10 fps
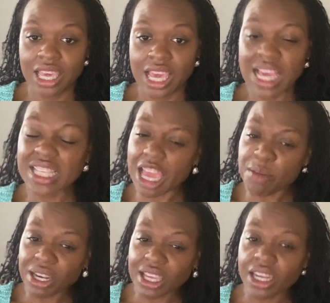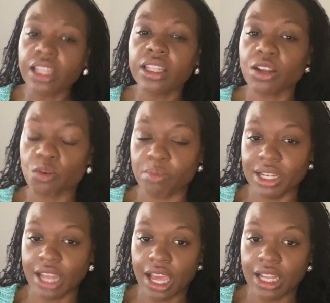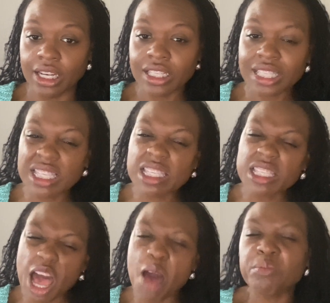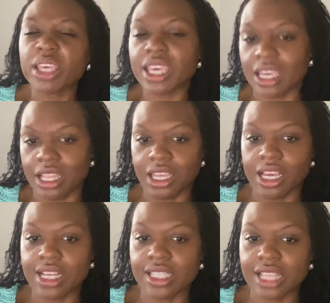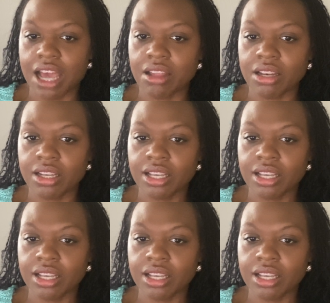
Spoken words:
He's able to get a little bit done. Some healing is done.